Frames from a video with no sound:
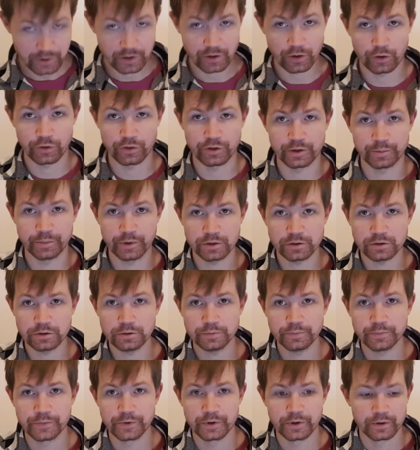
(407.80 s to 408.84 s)
on the bottle.
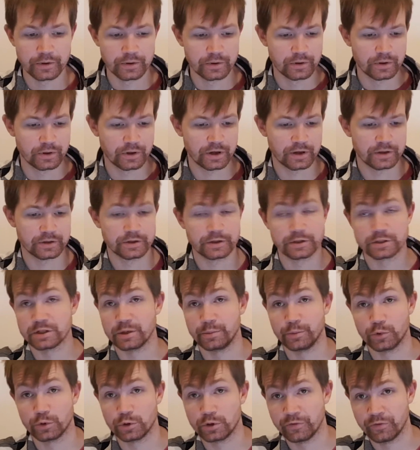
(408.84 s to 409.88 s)
And
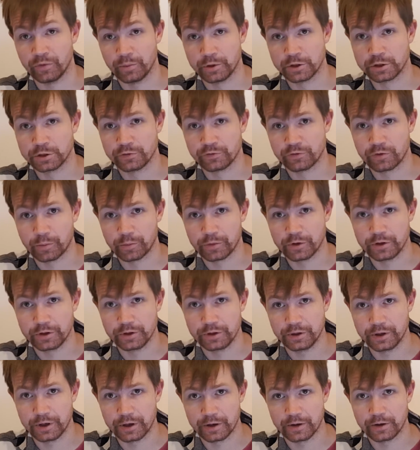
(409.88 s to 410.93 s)
some more information from
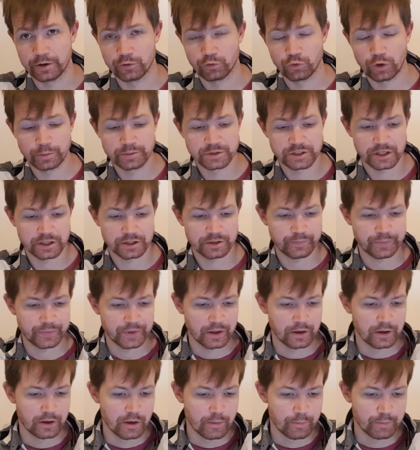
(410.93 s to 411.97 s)
the website.
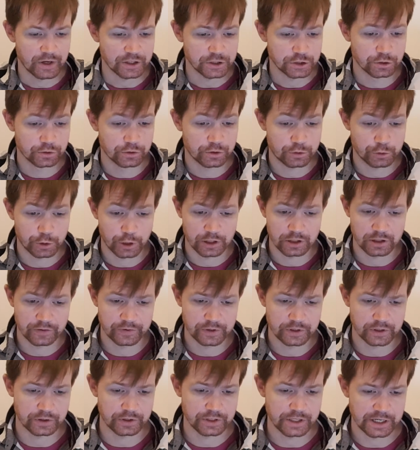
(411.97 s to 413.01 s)
Passion,
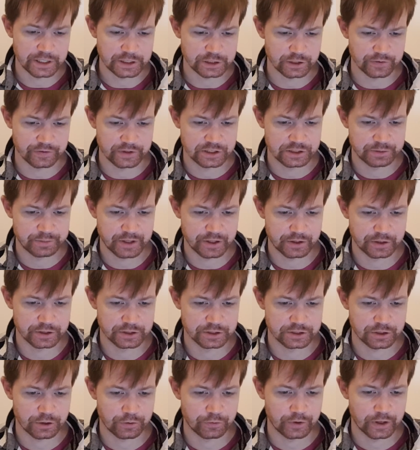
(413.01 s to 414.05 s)
creativity, years of
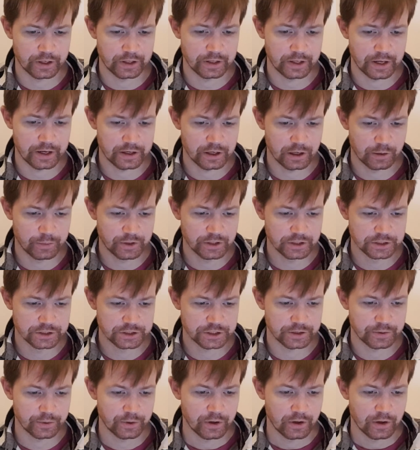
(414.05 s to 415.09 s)
experience,
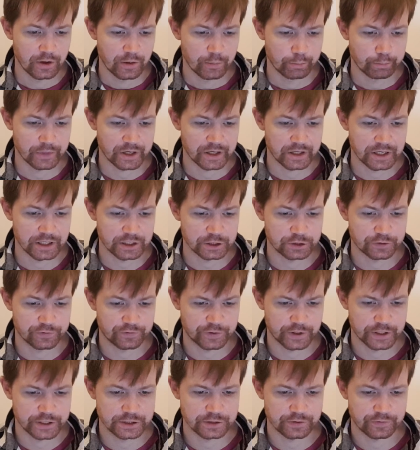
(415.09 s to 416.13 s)
reliability. My
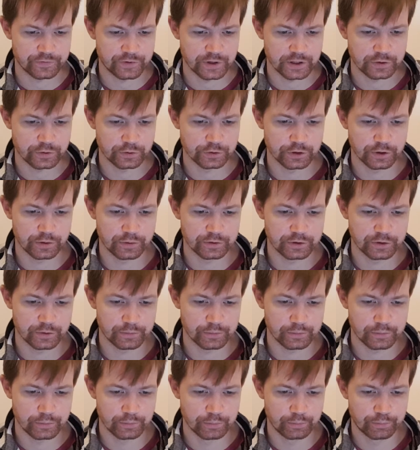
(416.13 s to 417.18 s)
catchphrase, Franconian
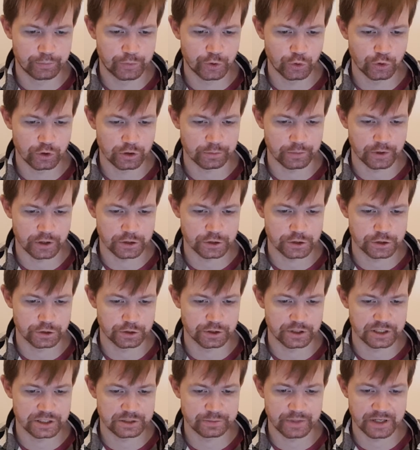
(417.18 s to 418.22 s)
Brewing Master,
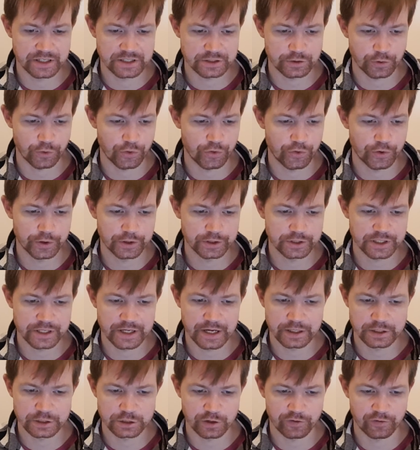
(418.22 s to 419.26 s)
is based on 30
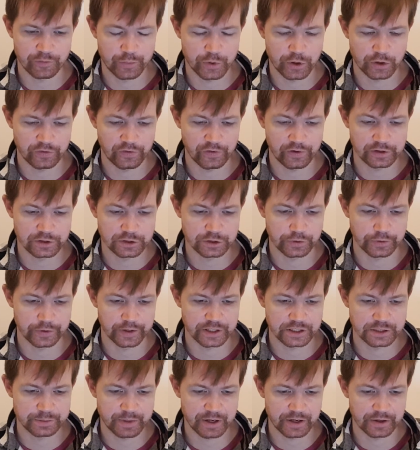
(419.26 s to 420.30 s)
years of professional
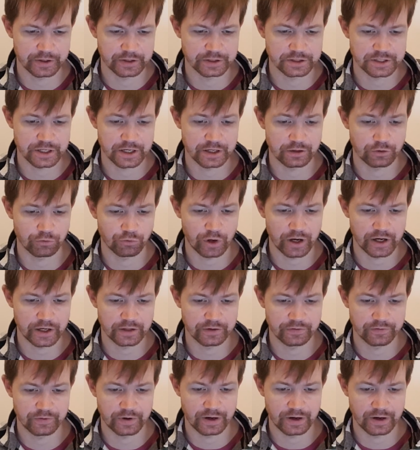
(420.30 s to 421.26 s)
experience in a wide